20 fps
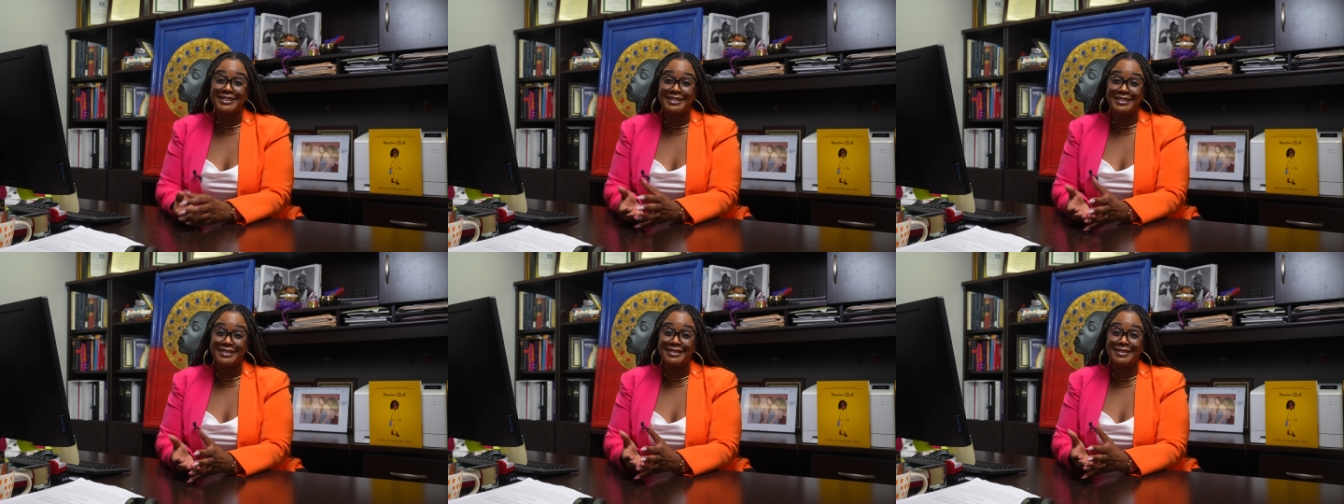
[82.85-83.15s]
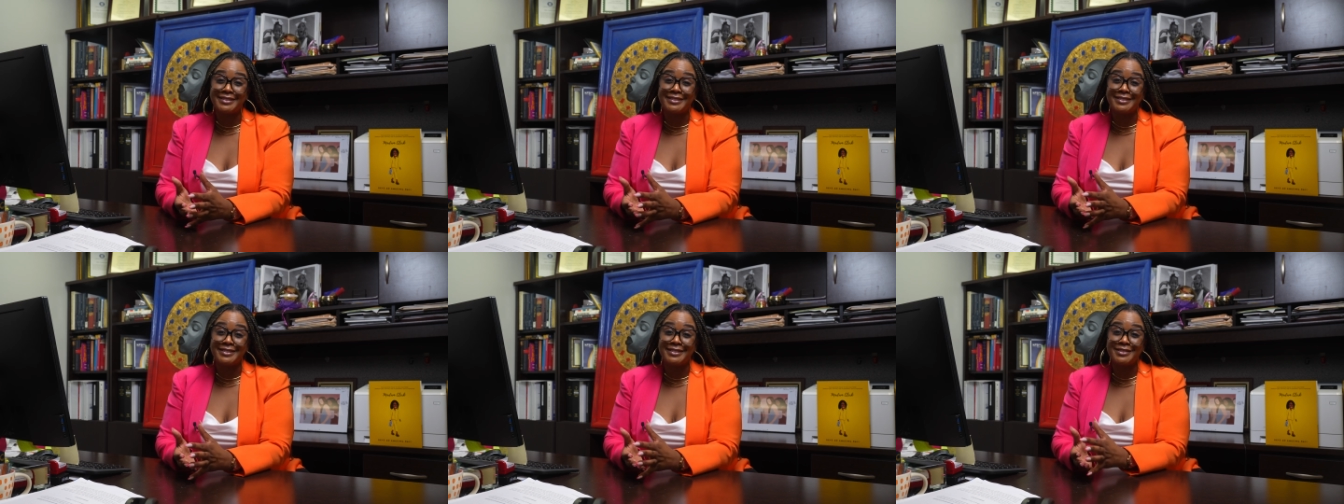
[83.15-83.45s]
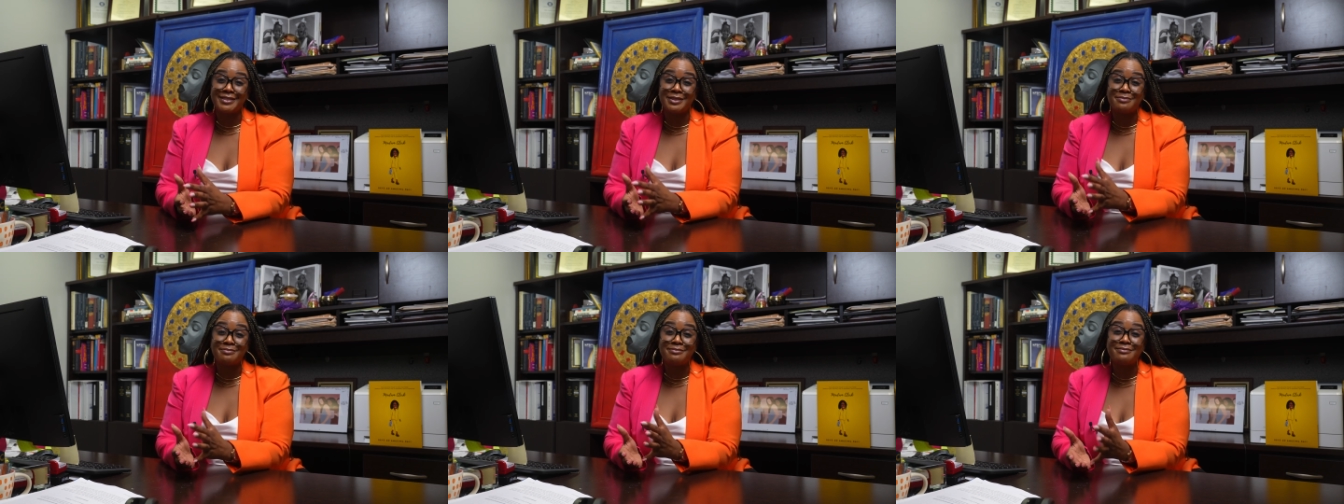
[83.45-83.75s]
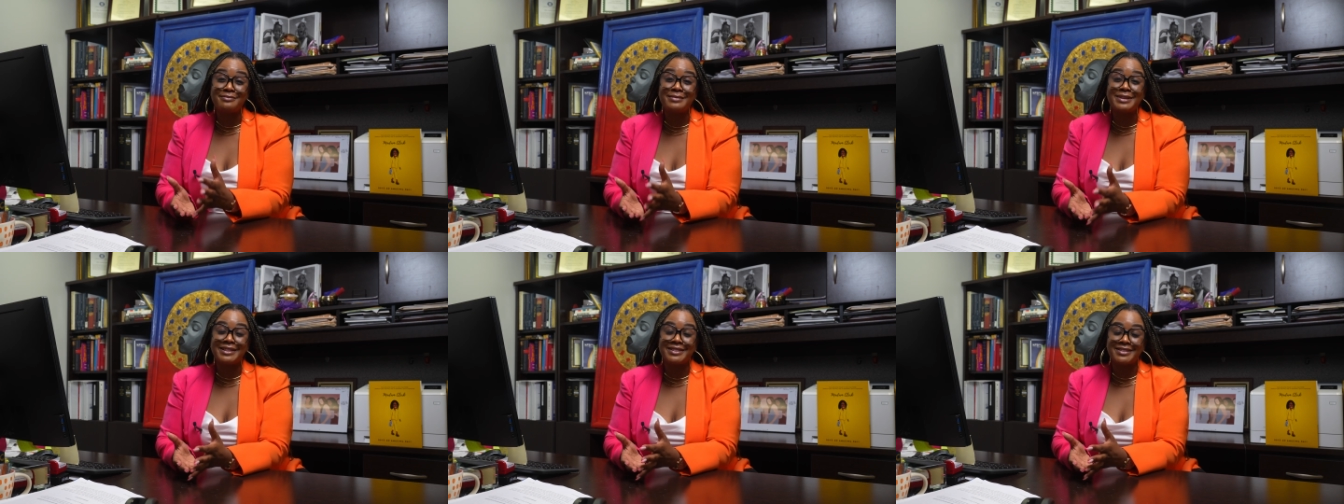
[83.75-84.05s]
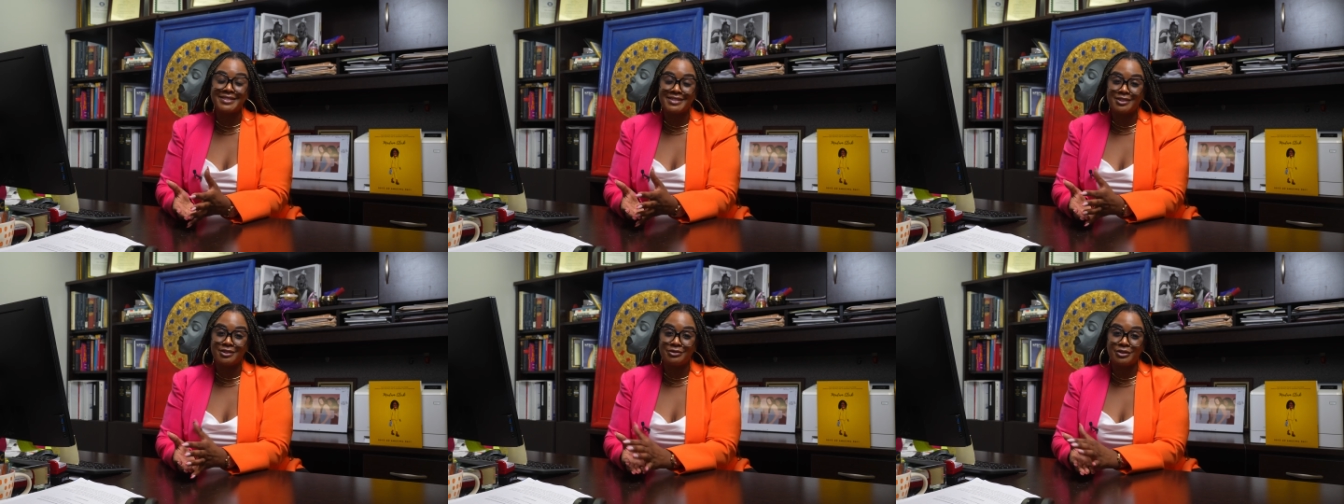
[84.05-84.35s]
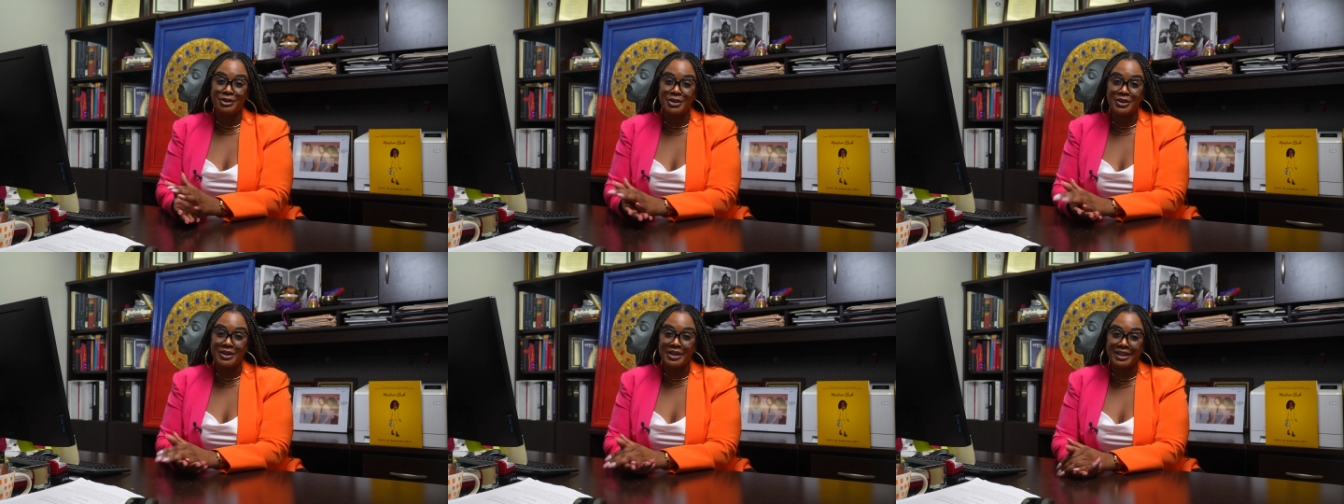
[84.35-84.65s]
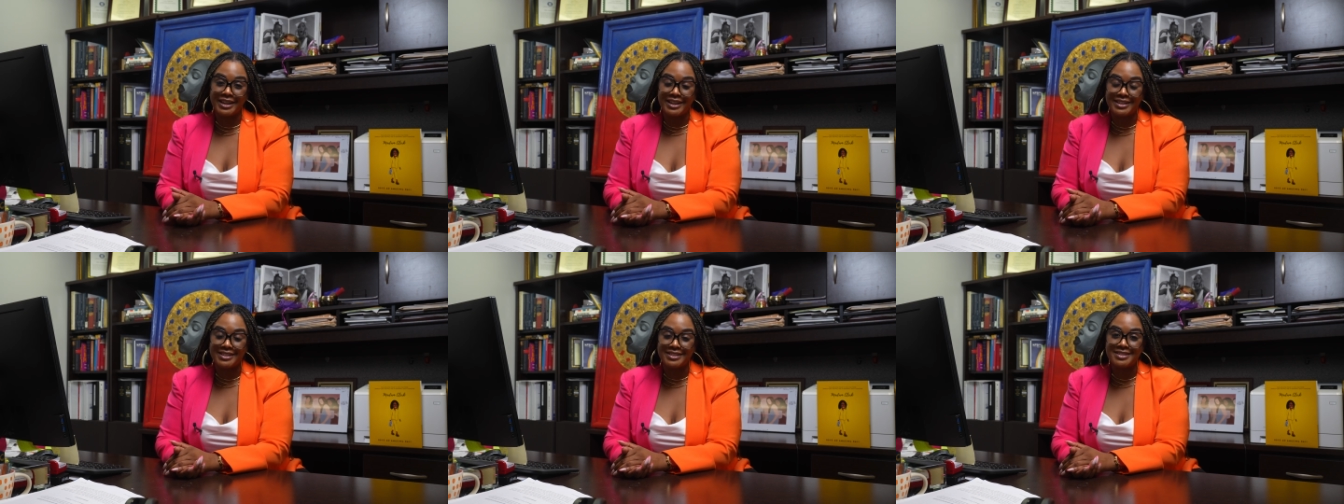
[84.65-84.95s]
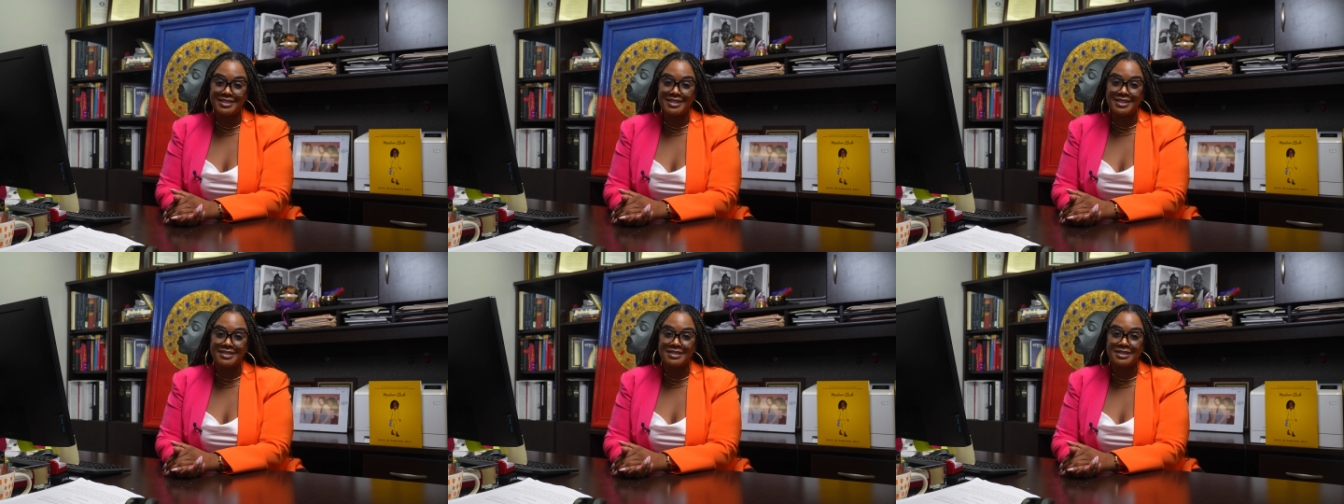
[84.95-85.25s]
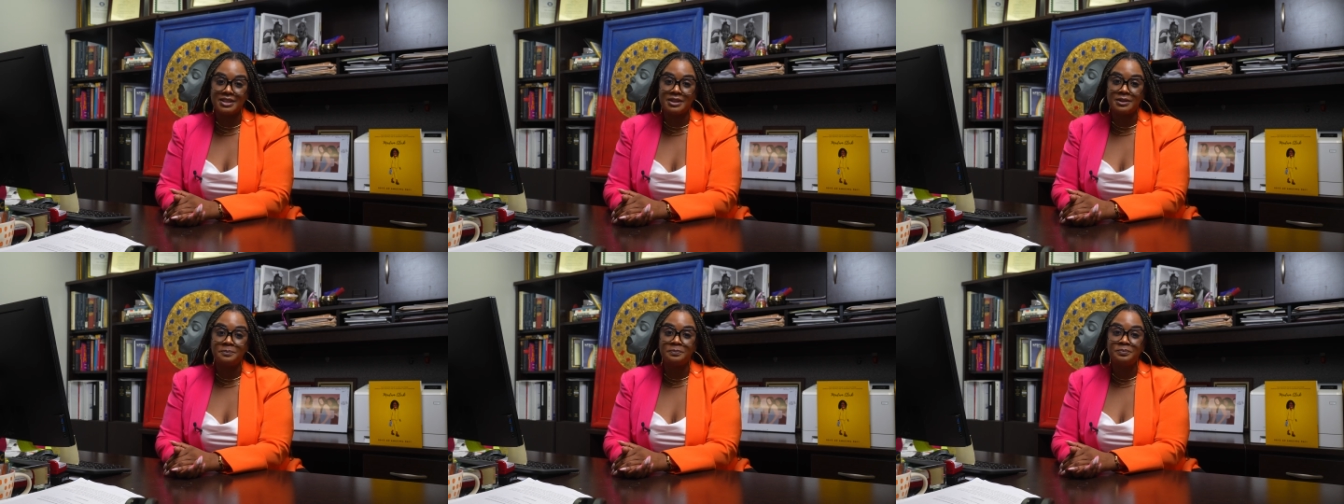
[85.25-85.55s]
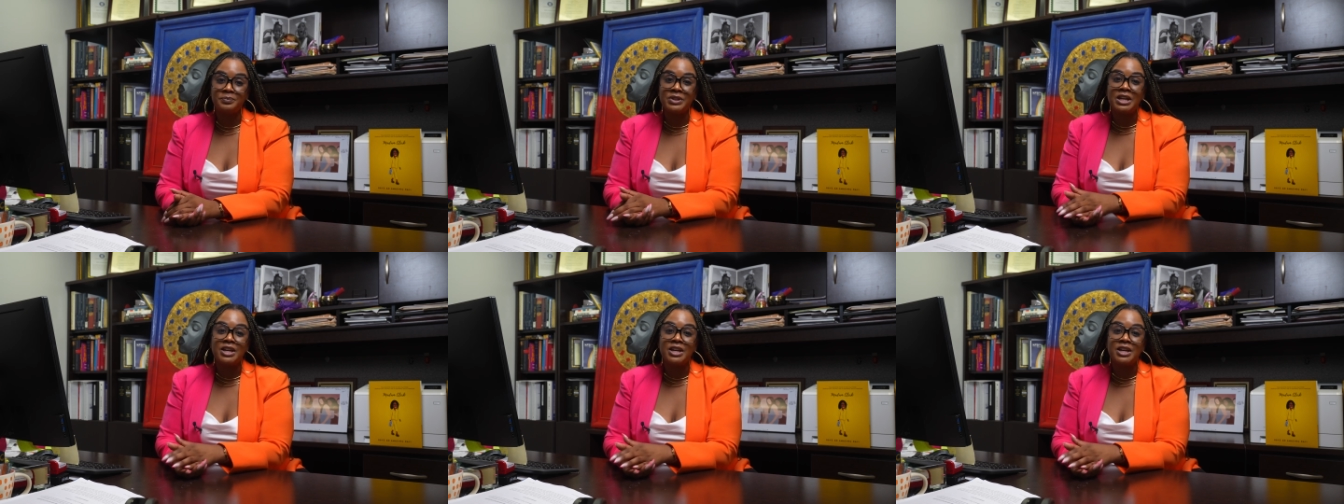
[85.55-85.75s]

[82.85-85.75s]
in the midst of hurricane season,